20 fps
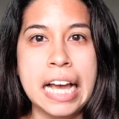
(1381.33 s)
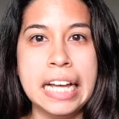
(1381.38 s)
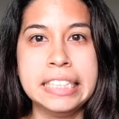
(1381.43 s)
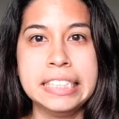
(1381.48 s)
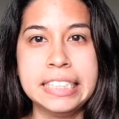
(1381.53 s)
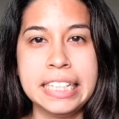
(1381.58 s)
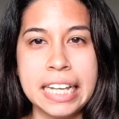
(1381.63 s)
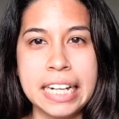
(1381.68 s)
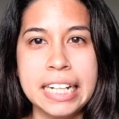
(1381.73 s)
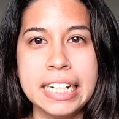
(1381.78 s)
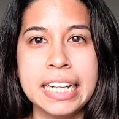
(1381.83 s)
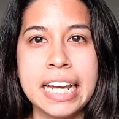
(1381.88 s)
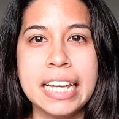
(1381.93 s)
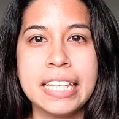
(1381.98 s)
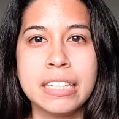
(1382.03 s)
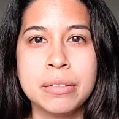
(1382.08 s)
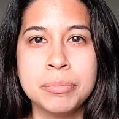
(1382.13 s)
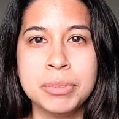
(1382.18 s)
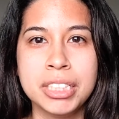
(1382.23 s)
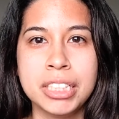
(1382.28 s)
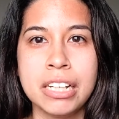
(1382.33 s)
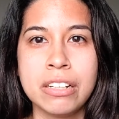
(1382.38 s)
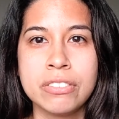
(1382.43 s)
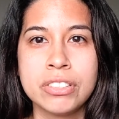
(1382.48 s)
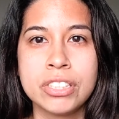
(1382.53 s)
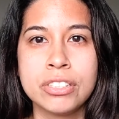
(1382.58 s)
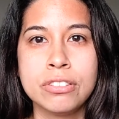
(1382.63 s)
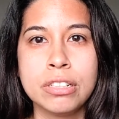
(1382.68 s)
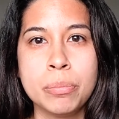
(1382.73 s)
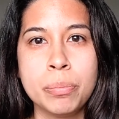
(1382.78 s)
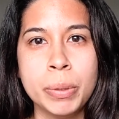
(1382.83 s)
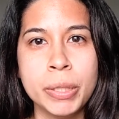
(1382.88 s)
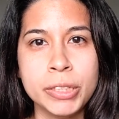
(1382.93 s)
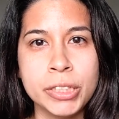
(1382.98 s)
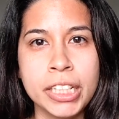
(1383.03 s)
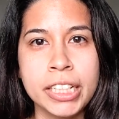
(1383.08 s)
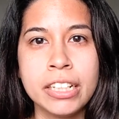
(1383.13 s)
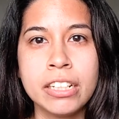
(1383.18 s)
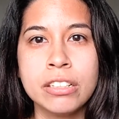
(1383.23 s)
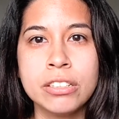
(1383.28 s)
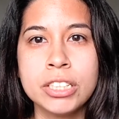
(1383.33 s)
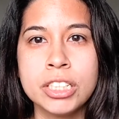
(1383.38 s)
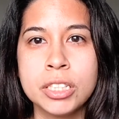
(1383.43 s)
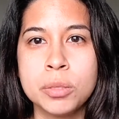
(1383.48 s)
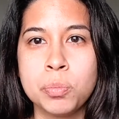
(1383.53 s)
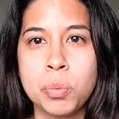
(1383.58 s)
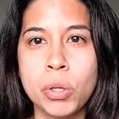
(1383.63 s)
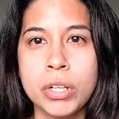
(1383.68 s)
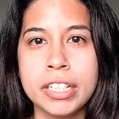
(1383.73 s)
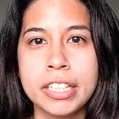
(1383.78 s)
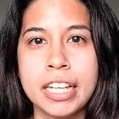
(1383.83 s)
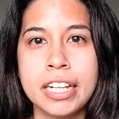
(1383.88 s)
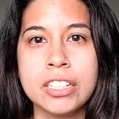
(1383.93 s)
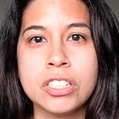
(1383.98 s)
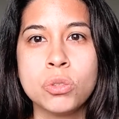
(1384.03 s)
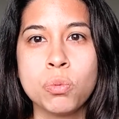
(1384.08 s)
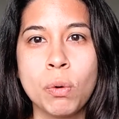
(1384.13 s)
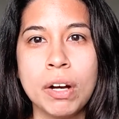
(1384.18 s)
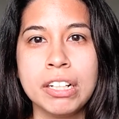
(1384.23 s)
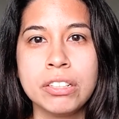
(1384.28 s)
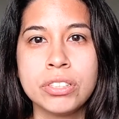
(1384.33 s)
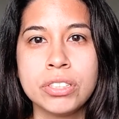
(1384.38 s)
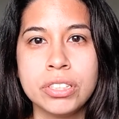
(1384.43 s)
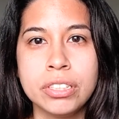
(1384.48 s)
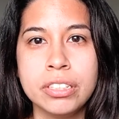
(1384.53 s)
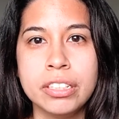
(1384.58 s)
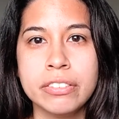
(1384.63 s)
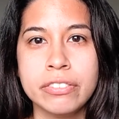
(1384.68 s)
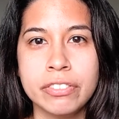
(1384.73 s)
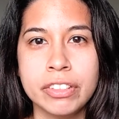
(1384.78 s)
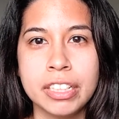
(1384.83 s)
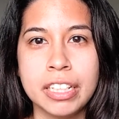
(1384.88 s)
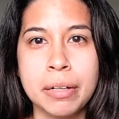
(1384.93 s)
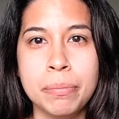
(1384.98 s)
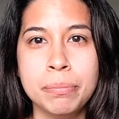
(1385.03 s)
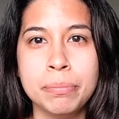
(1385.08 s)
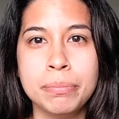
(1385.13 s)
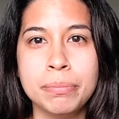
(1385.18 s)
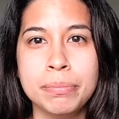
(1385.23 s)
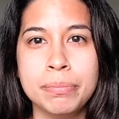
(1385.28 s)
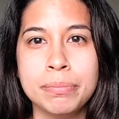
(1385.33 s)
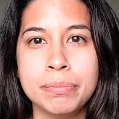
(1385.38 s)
and dedicate themselves to a particular sport that is well suited for them.